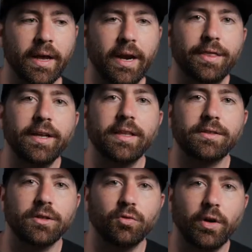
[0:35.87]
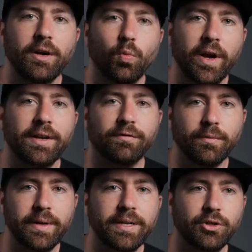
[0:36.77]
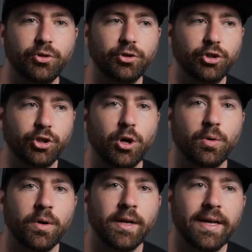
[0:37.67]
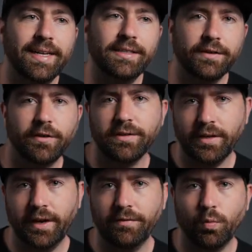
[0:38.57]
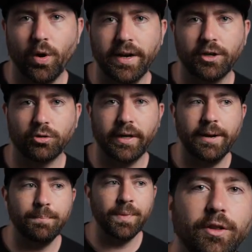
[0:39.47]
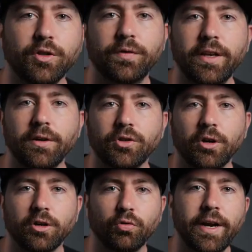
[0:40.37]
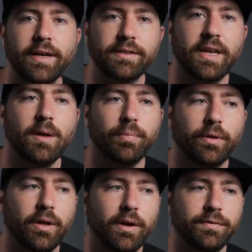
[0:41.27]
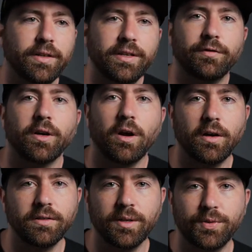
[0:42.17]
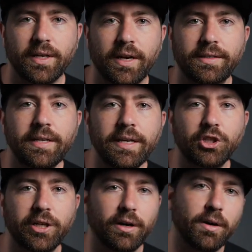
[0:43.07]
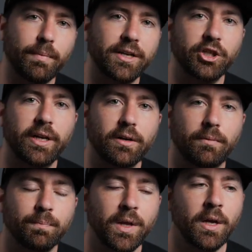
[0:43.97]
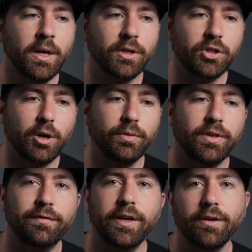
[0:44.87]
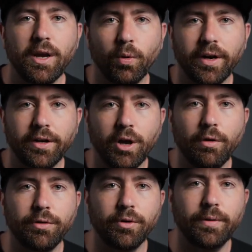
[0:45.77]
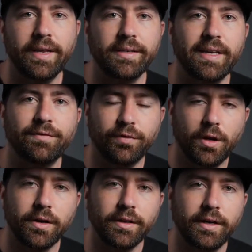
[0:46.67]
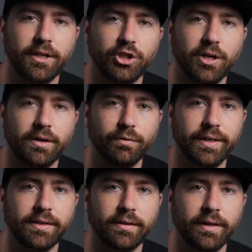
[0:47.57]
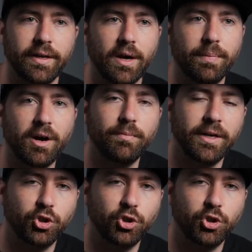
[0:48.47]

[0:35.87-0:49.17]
And I think that's a great way for me to show a different side of what I create. And those videos are a great example of the different concepts that I teach here on my channel. So the video that we're gonna go through is a vlog that I shot recently about my